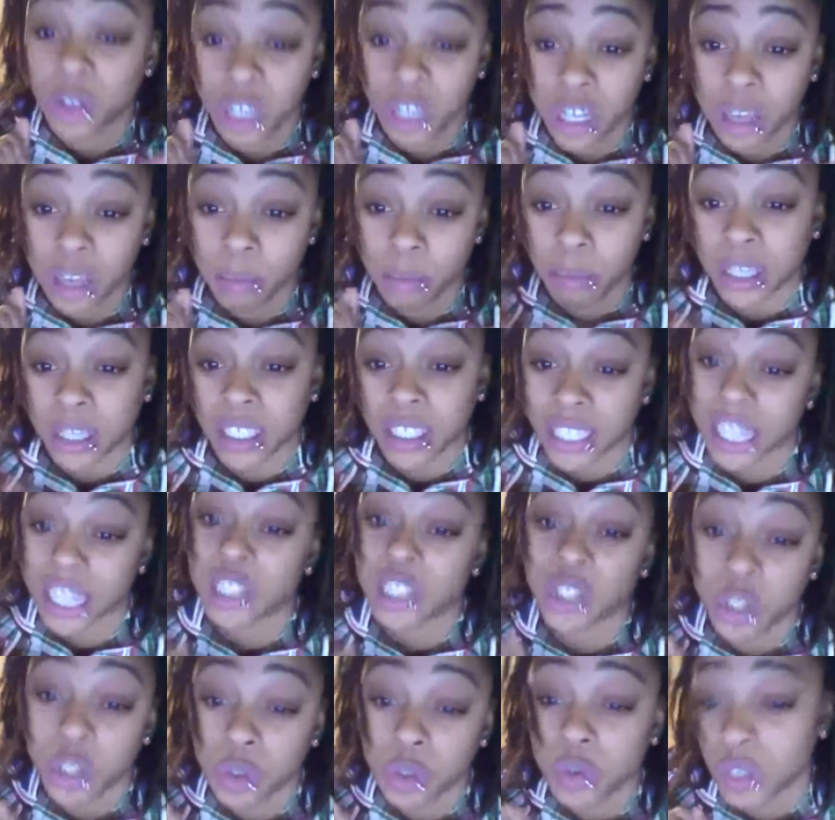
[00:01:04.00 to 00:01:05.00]
on them because they
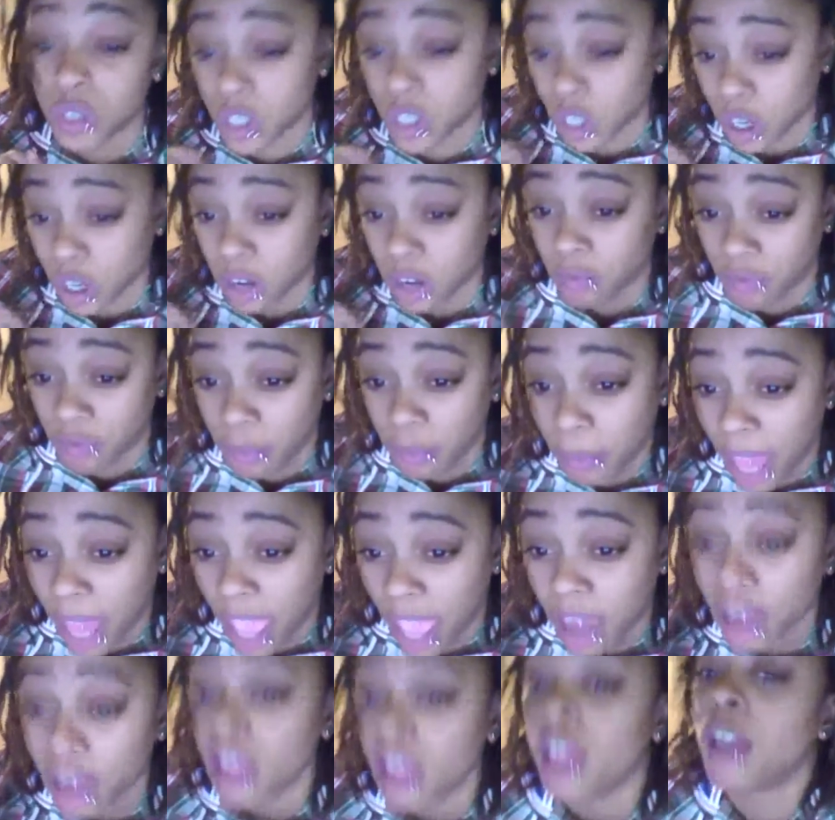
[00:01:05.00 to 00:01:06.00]
choose to hurt from
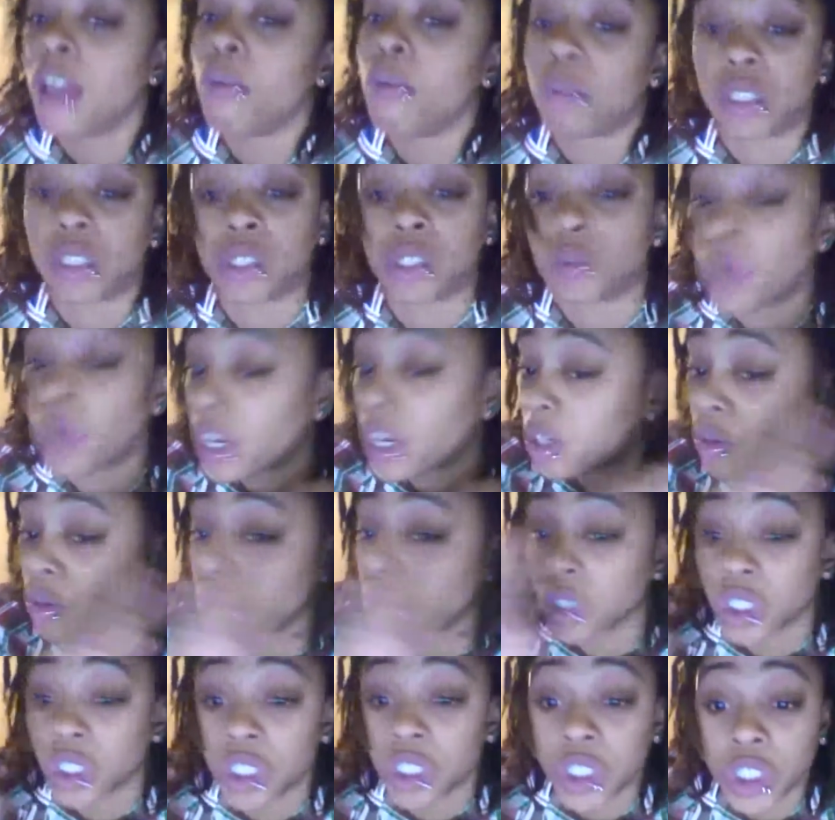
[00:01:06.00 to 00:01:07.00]
that. But you ain't
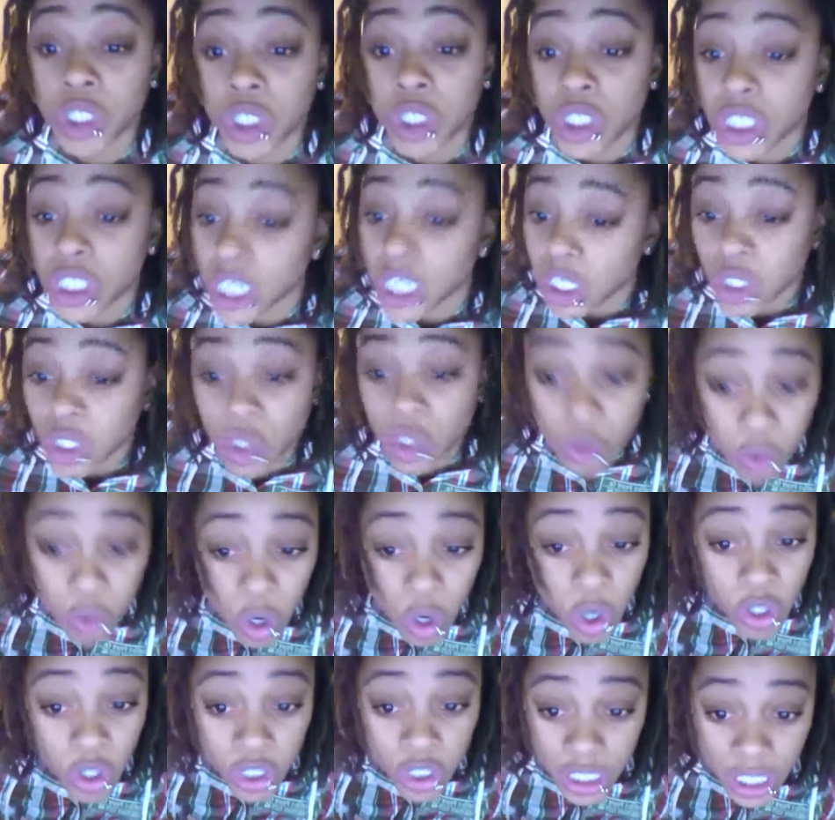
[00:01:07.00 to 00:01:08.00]
doing shit to
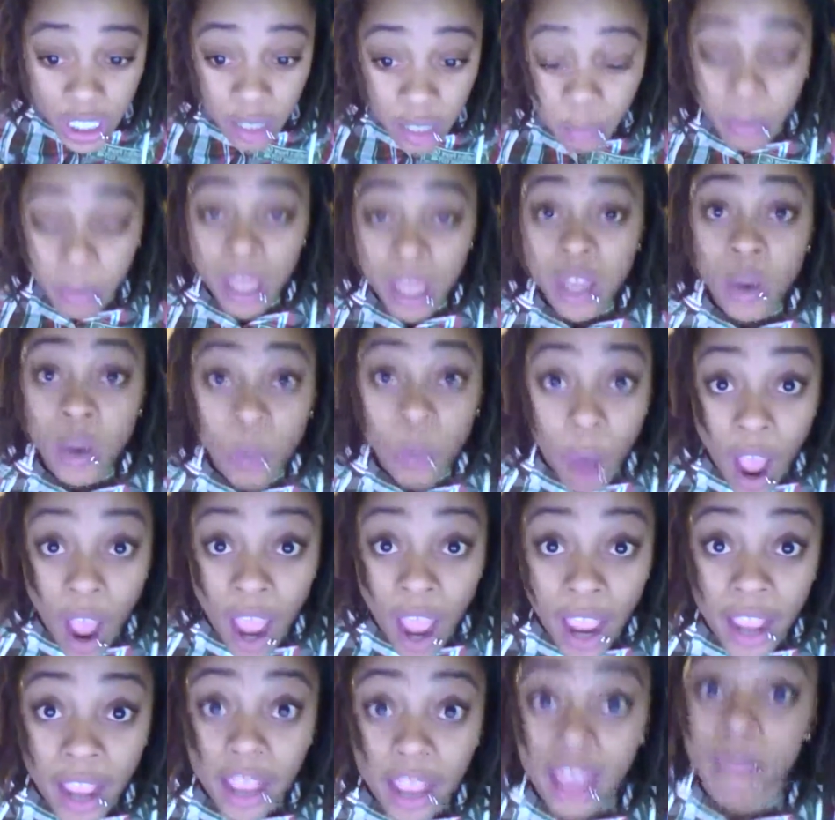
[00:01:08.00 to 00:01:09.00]
hurt them.
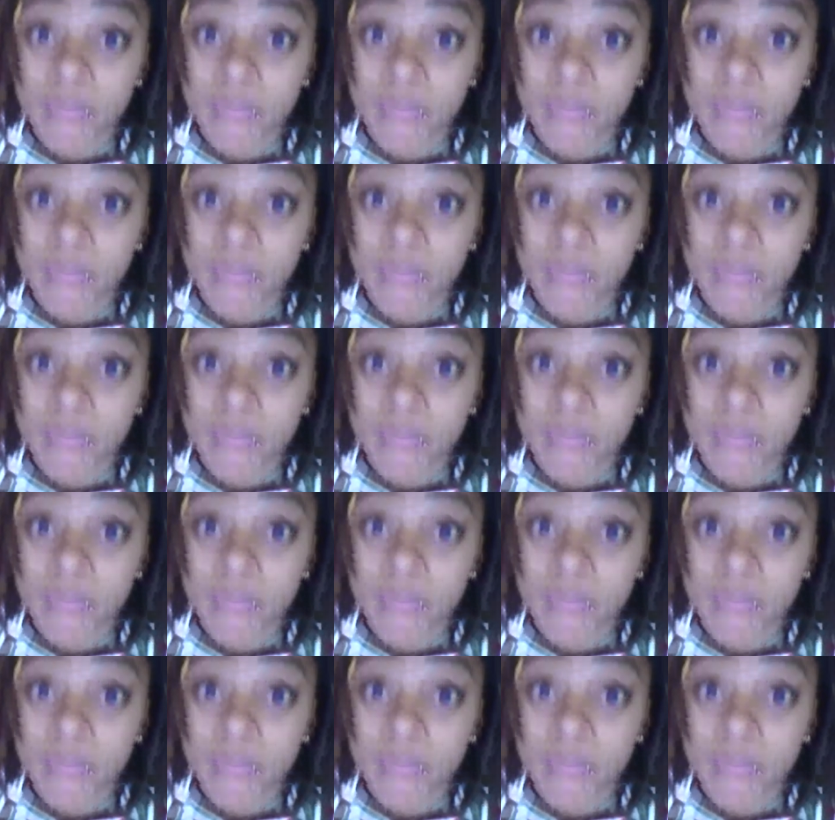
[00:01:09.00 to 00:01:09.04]
Why?